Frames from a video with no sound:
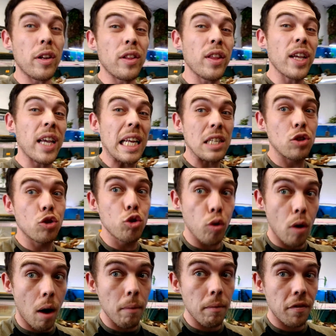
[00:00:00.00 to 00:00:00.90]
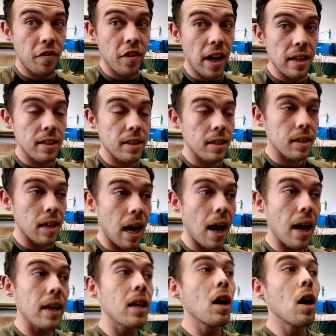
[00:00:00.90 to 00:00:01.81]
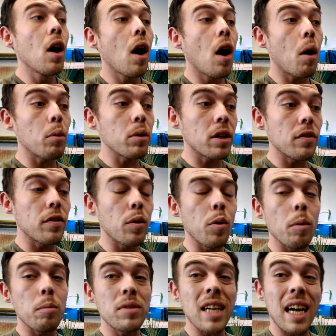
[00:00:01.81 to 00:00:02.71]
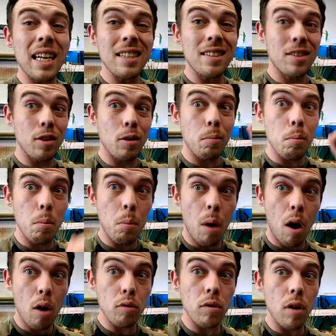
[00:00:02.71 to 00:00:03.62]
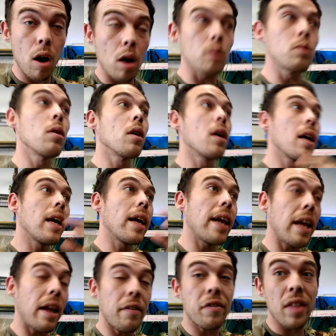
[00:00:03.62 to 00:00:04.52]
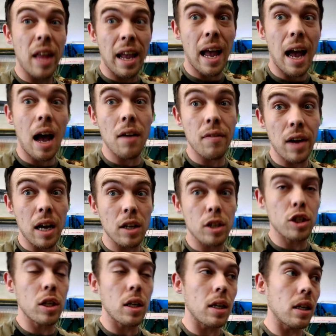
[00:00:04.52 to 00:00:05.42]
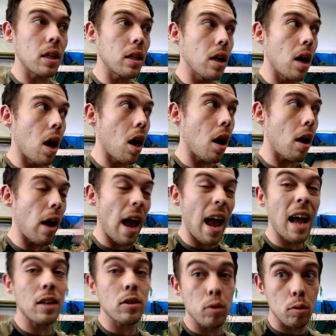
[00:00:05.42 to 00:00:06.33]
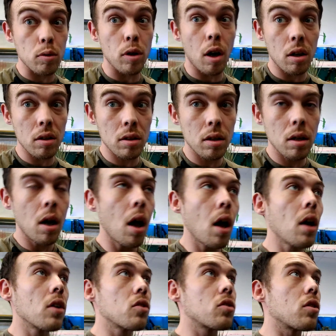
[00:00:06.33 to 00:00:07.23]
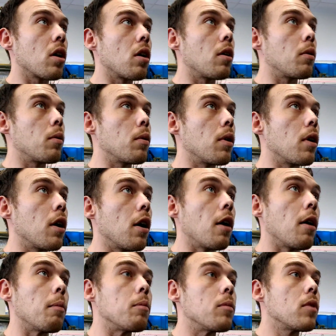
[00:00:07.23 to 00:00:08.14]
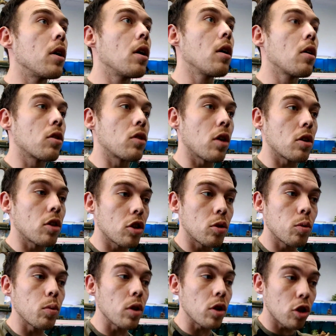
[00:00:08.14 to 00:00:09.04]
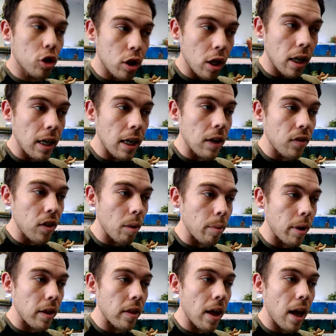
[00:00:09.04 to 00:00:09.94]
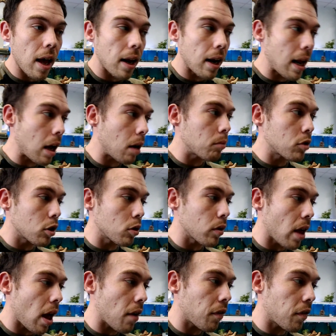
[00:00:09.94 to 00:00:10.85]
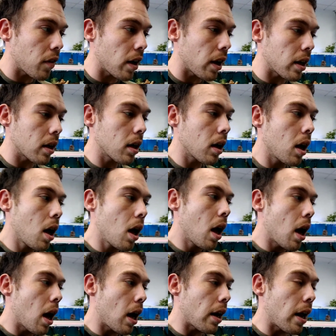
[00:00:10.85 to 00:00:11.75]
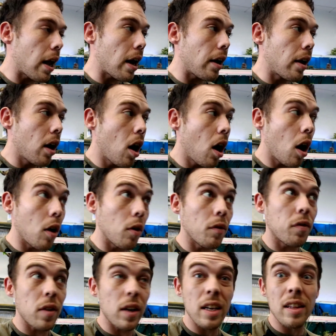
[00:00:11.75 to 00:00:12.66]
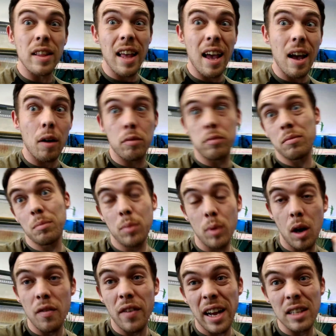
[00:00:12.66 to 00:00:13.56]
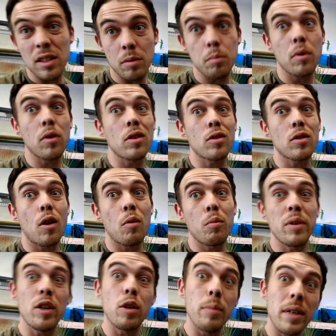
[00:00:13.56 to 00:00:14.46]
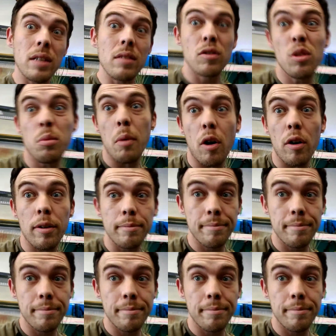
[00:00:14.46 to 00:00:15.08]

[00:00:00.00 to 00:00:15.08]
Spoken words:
Everybody that gets drop fed today, I'll give you updates tomorrow if they have actually ate or not. So because we're just going to leave them in there, let them do their thing, and then hopefully they'll have eaten by the time we come in tomorrow.